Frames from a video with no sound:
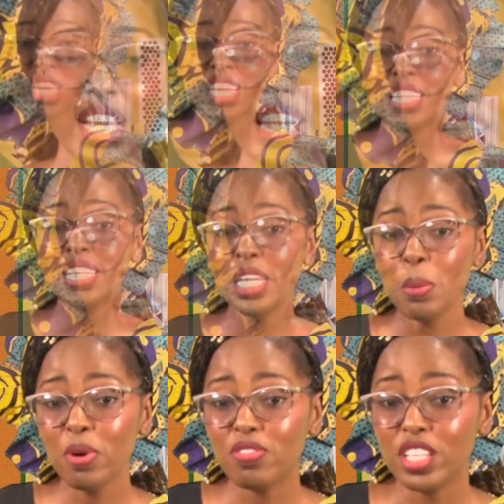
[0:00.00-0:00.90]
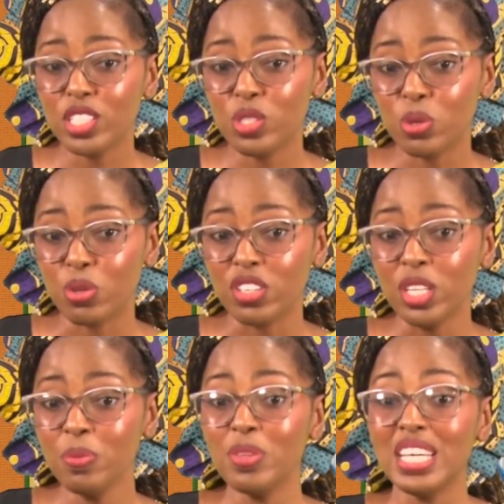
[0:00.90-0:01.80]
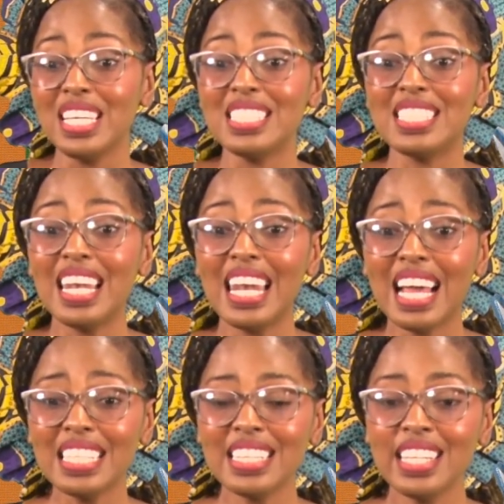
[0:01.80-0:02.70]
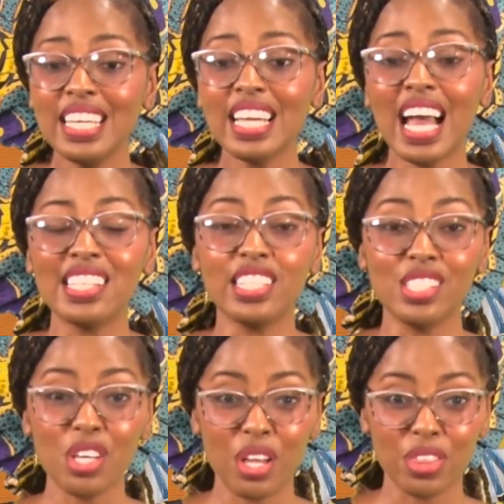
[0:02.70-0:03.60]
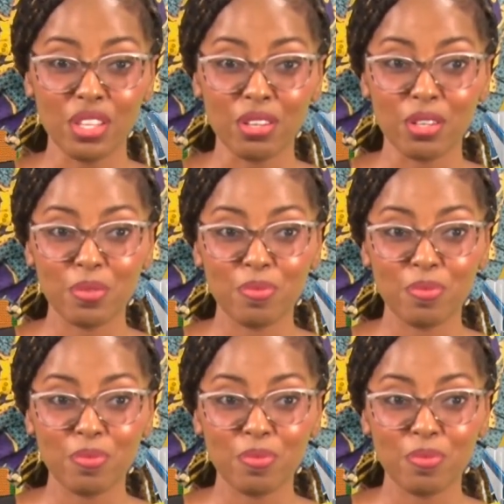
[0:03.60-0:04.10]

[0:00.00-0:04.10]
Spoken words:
The name of this story is The Lightning and the Thunder.